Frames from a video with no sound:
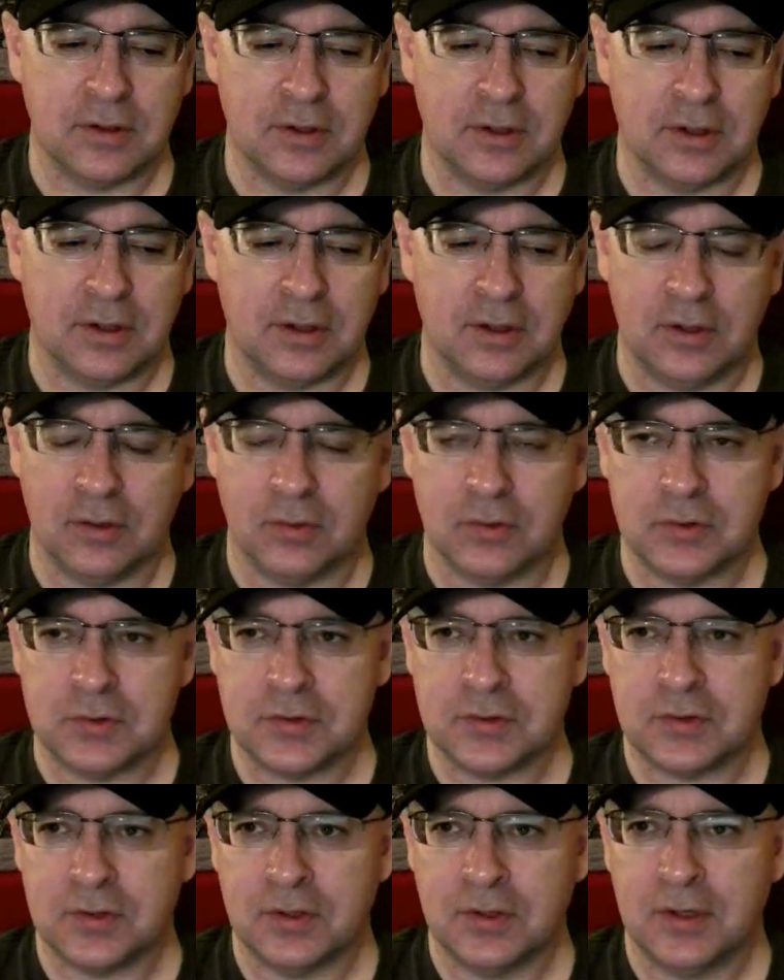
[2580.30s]
just
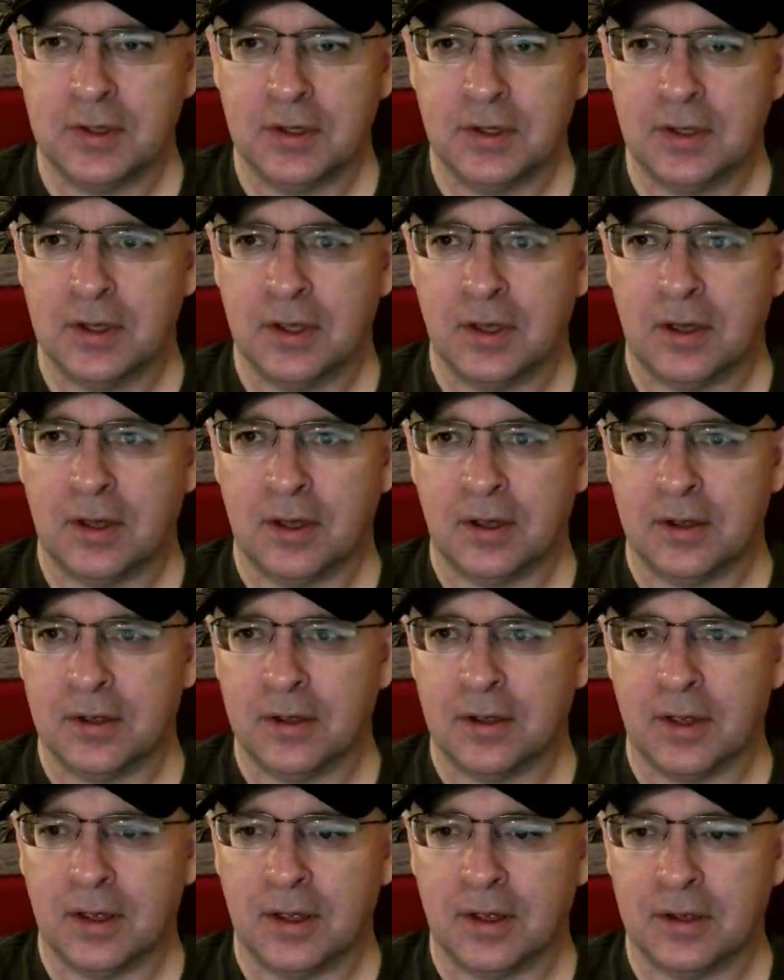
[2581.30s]
uh,
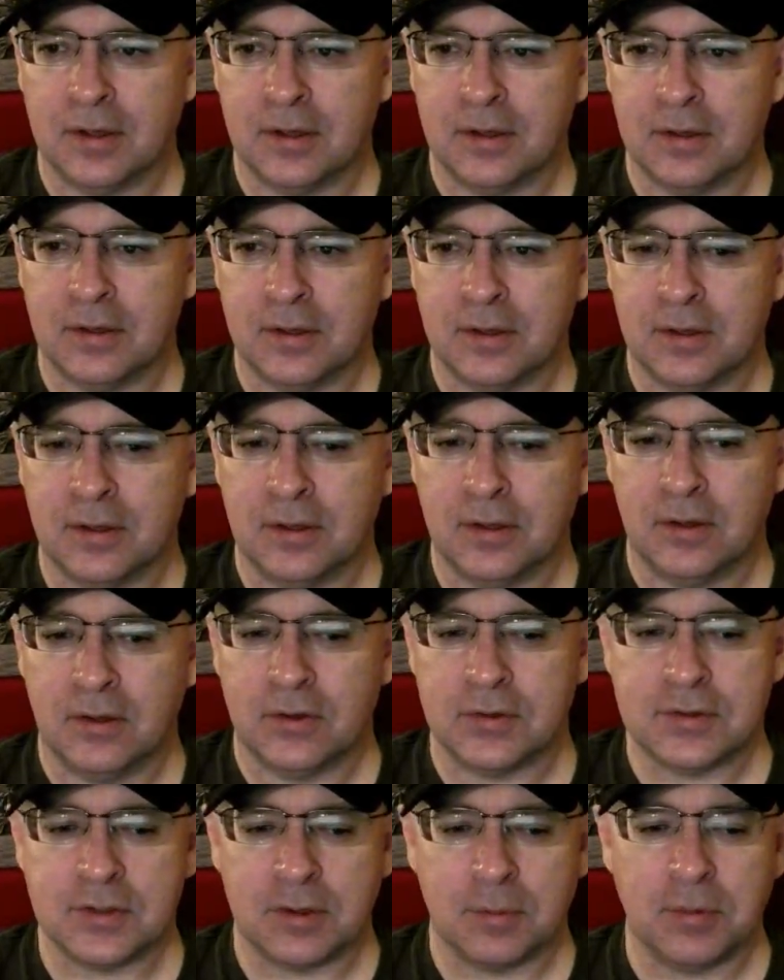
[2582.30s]
there's
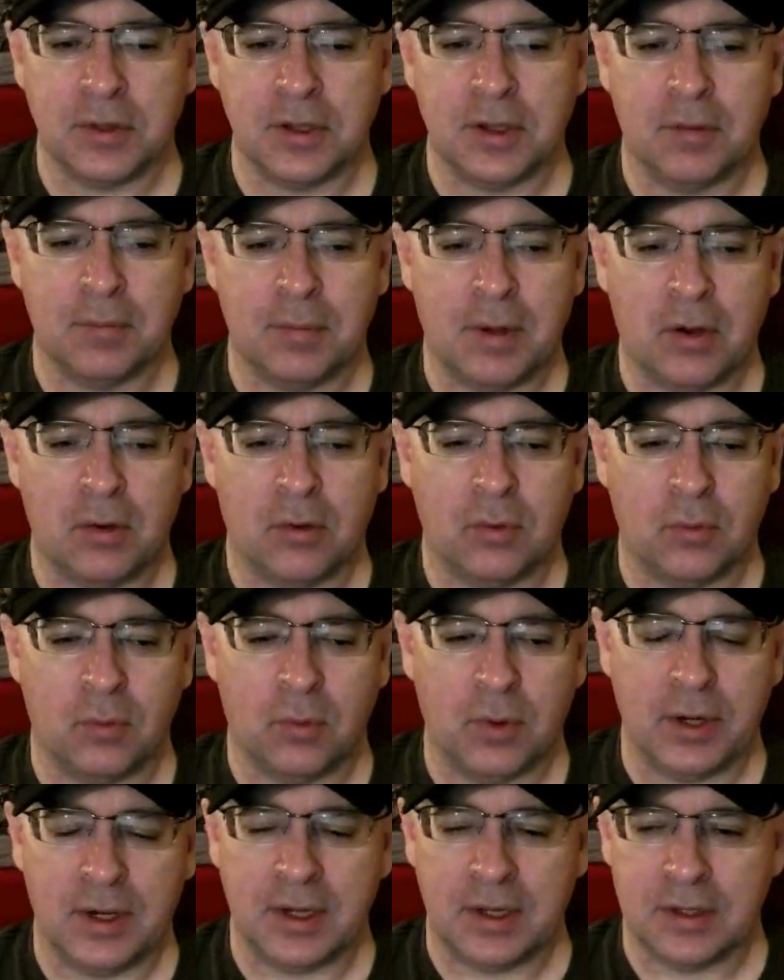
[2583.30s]
something about when it
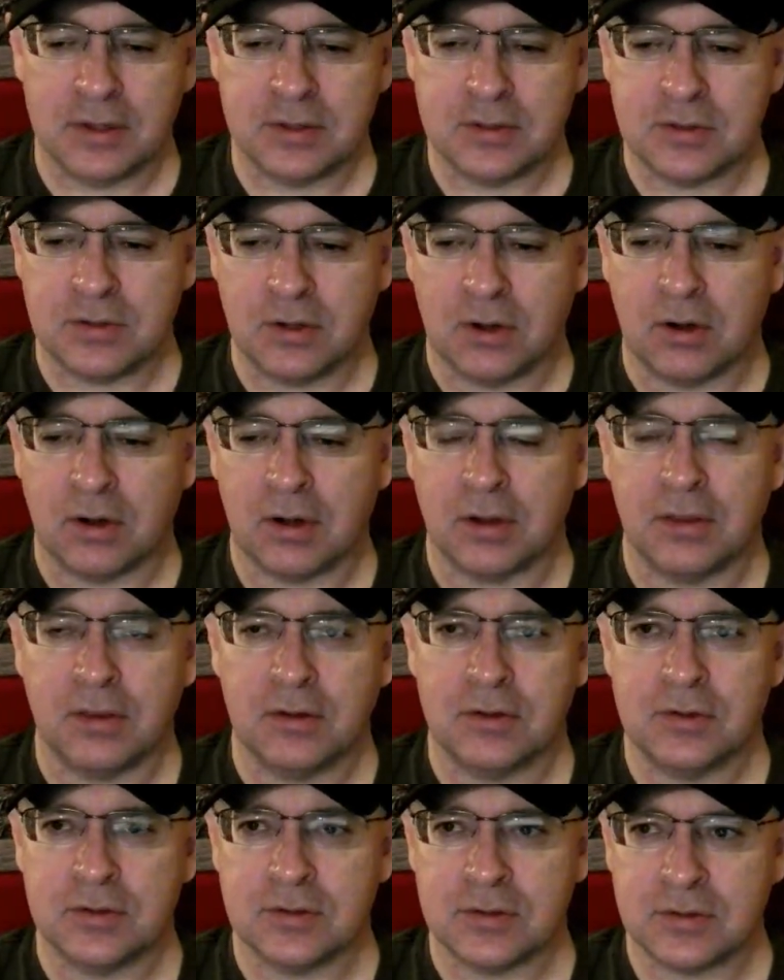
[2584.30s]
gets dark that
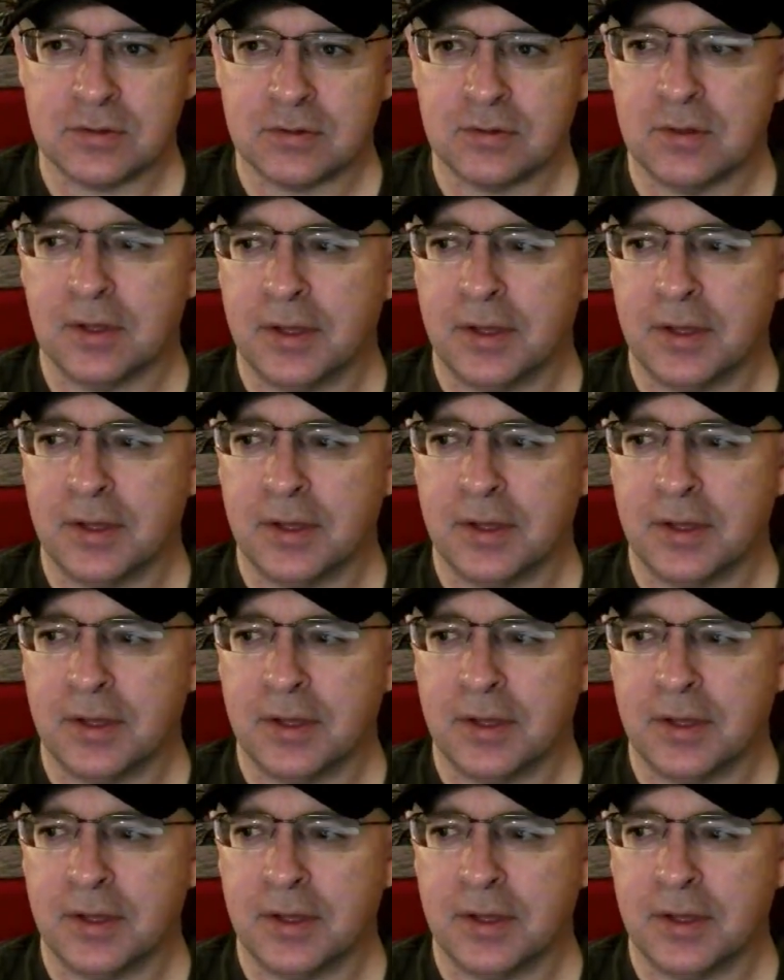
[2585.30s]
just like